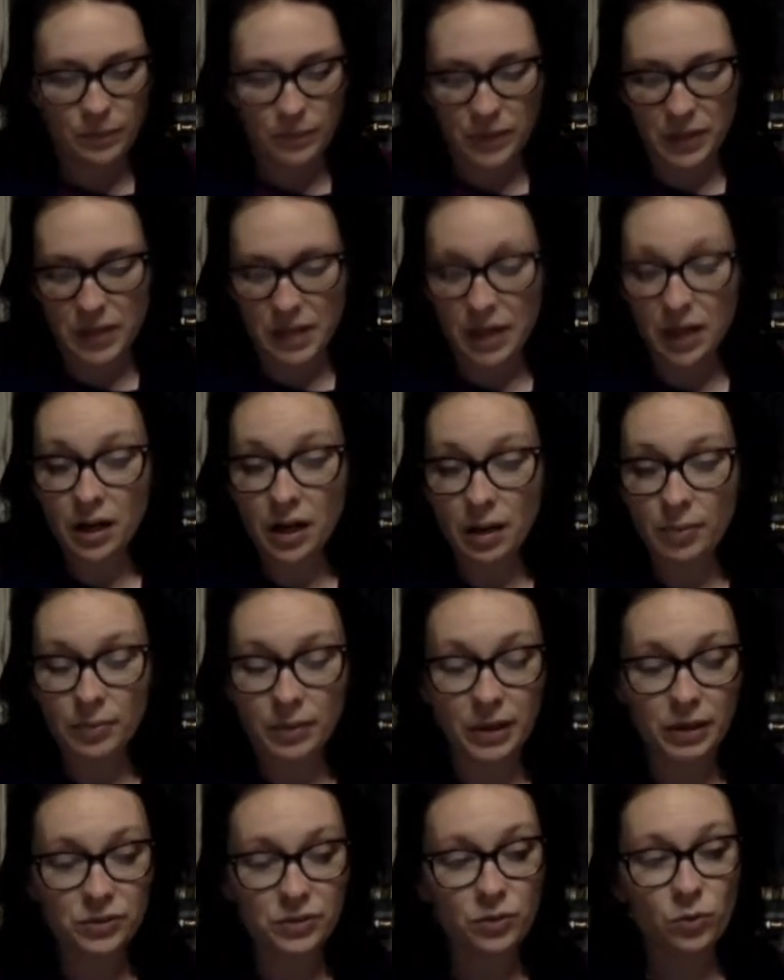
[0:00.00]
the
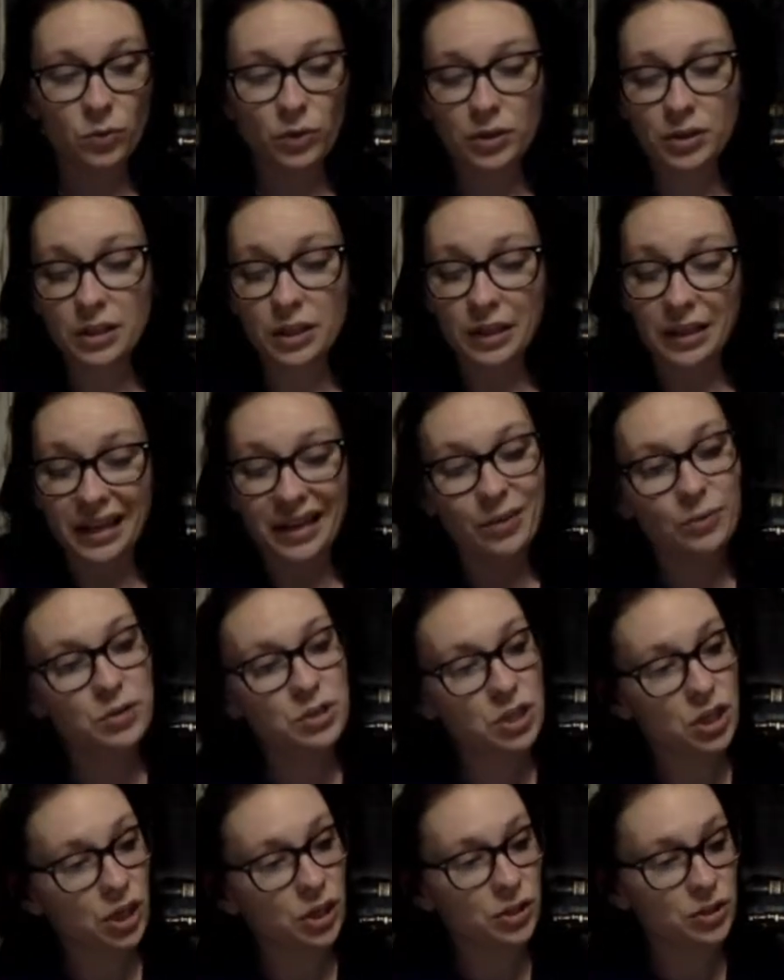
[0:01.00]
accompanying. So we're in the
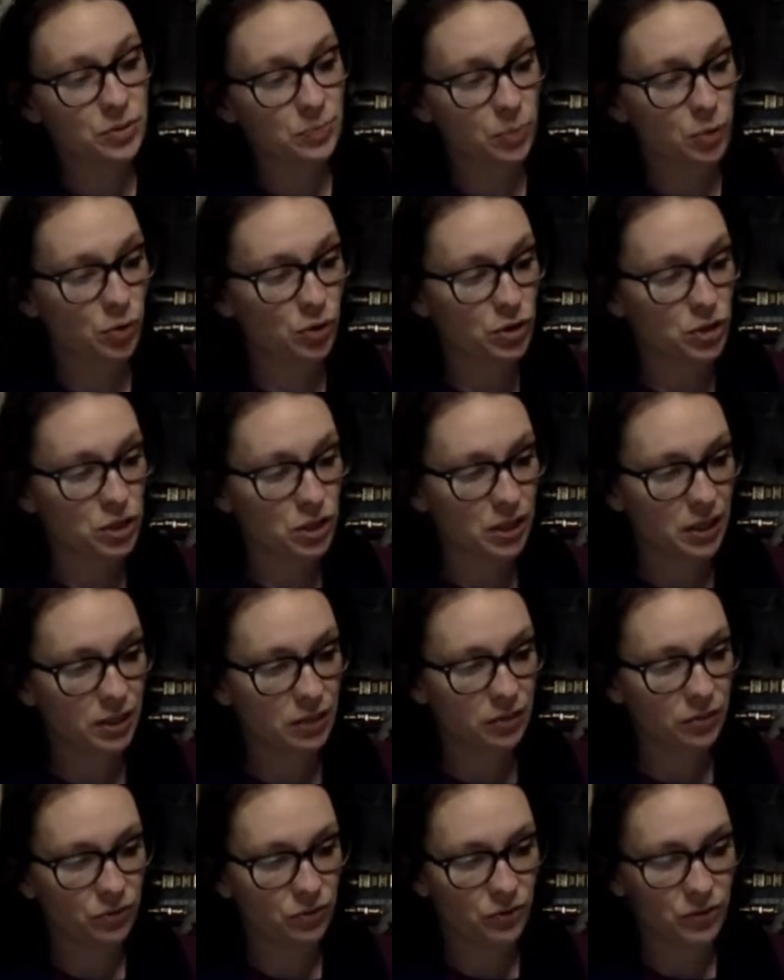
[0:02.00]
language arts portion. I don't
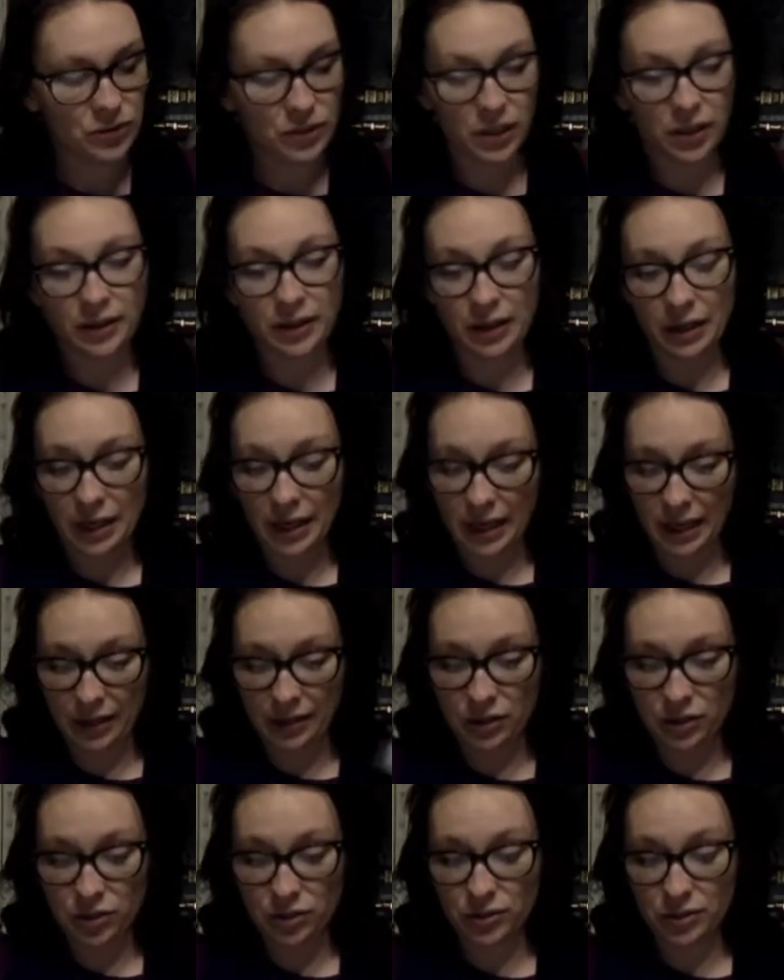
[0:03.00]
know if you saw that calendar.